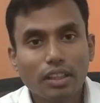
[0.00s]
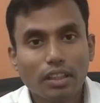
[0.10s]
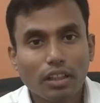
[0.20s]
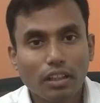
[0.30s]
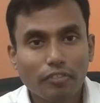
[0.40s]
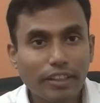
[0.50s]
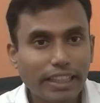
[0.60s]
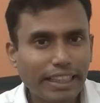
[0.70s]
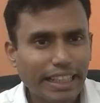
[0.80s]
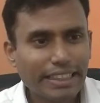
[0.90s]
very
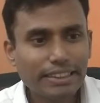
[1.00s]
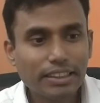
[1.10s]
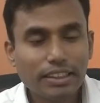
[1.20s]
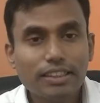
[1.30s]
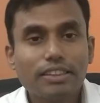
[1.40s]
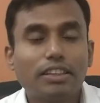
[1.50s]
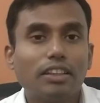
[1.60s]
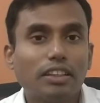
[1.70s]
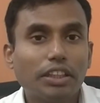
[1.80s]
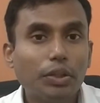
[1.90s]
crazy, is
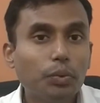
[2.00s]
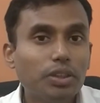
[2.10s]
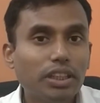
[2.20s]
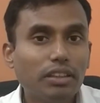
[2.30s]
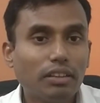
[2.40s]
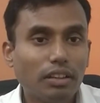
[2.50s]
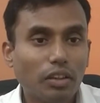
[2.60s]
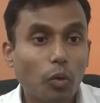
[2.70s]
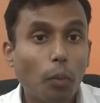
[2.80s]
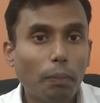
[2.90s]
using
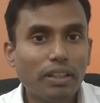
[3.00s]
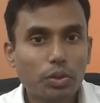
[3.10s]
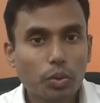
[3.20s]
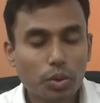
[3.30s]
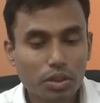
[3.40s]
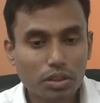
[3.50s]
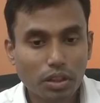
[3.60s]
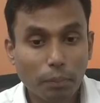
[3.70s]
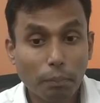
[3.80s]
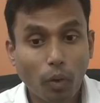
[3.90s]
open source
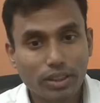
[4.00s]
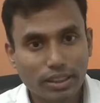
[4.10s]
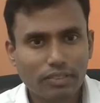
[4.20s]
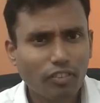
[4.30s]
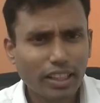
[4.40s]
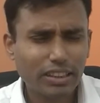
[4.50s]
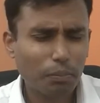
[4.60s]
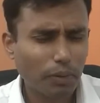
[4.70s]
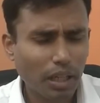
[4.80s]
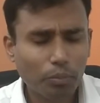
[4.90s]
projects. For
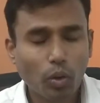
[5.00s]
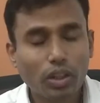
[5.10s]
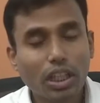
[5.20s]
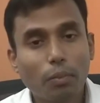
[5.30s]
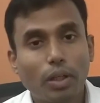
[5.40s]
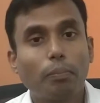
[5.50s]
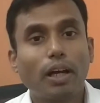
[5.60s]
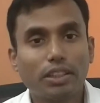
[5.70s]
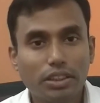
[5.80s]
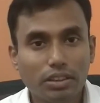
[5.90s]
example, I'm talking about
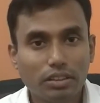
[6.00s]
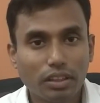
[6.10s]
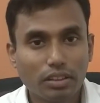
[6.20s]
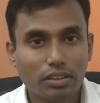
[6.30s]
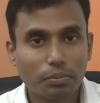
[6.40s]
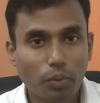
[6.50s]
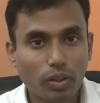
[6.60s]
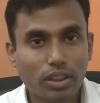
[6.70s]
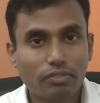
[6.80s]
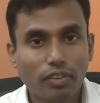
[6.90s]
Apache as a
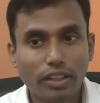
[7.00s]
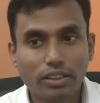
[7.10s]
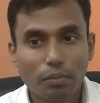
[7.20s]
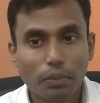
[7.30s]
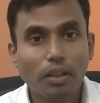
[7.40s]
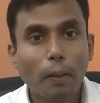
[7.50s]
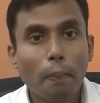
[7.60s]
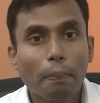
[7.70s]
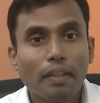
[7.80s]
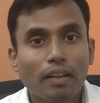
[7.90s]
project, for example.
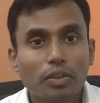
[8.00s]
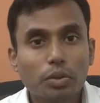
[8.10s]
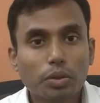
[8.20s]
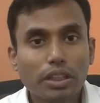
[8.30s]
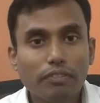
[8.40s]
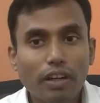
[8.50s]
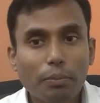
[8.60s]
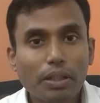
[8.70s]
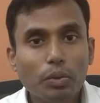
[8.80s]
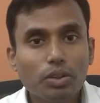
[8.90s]
So if
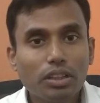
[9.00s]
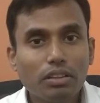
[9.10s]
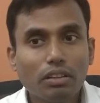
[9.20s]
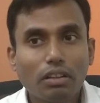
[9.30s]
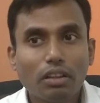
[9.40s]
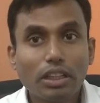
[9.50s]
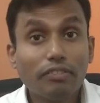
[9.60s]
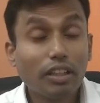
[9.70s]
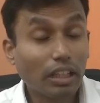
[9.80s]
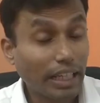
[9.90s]
I'm using
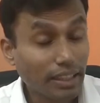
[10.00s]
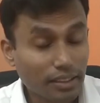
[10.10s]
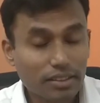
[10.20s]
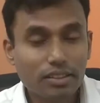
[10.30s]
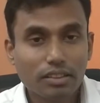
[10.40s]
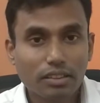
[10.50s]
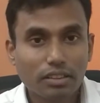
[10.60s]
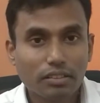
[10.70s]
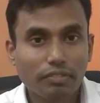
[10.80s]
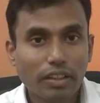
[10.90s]
even Linux
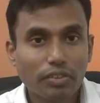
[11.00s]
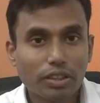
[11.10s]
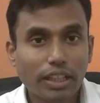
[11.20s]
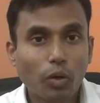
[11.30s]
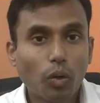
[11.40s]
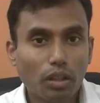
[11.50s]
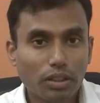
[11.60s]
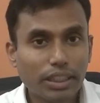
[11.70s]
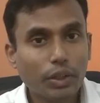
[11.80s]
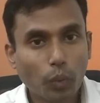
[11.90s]
flavors like
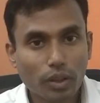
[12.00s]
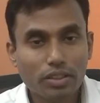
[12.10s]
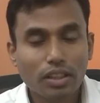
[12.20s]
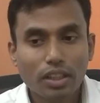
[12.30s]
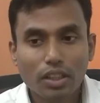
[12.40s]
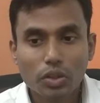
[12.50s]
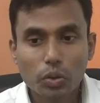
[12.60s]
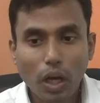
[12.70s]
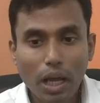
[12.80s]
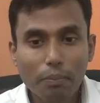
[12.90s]
CentOS,
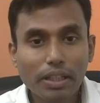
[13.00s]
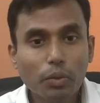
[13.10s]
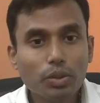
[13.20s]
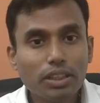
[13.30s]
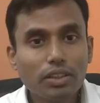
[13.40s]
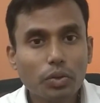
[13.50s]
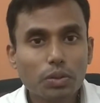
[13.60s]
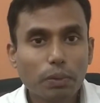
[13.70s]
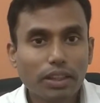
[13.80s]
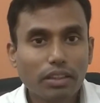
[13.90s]
so I'm using those
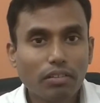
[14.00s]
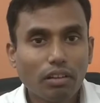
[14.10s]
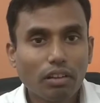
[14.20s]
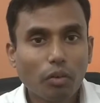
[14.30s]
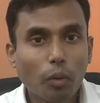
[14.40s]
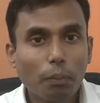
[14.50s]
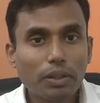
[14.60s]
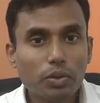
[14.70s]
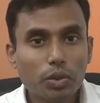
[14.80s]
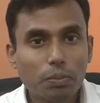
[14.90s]
particular open
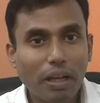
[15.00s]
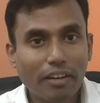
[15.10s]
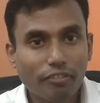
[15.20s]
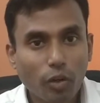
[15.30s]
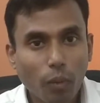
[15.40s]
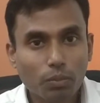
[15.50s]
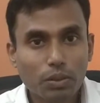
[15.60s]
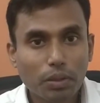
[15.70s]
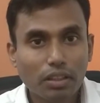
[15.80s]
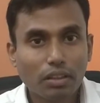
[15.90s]
source platforms,
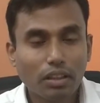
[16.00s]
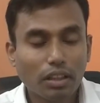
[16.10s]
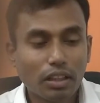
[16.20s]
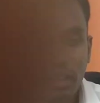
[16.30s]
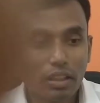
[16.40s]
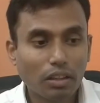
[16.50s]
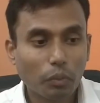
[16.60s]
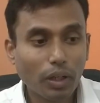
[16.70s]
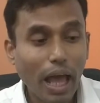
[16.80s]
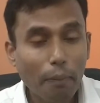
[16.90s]
but
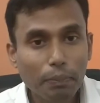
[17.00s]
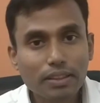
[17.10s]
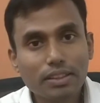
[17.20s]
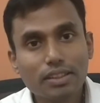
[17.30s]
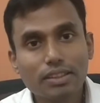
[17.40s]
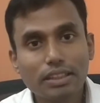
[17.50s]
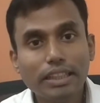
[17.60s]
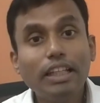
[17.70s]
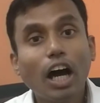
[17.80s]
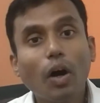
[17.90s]
what happens is
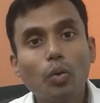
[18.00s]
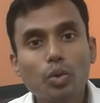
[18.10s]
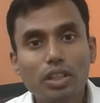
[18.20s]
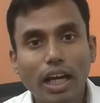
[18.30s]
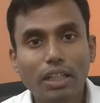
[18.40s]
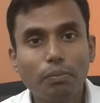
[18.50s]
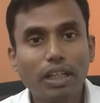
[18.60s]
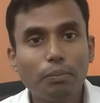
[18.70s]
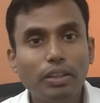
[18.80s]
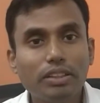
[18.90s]
in-house I
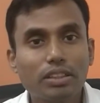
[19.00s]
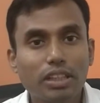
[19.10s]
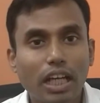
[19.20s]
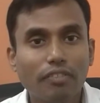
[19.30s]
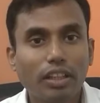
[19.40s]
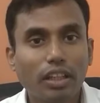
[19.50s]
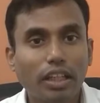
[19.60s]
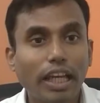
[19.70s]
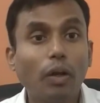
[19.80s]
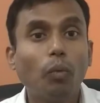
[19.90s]
might be just having an
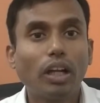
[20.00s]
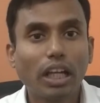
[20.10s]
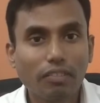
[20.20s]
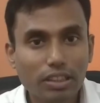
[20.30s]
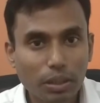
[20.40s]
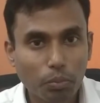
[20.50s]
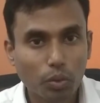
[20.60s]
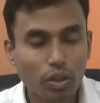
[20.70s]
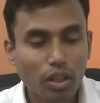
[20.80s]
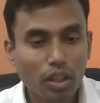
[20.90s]
L1 level support,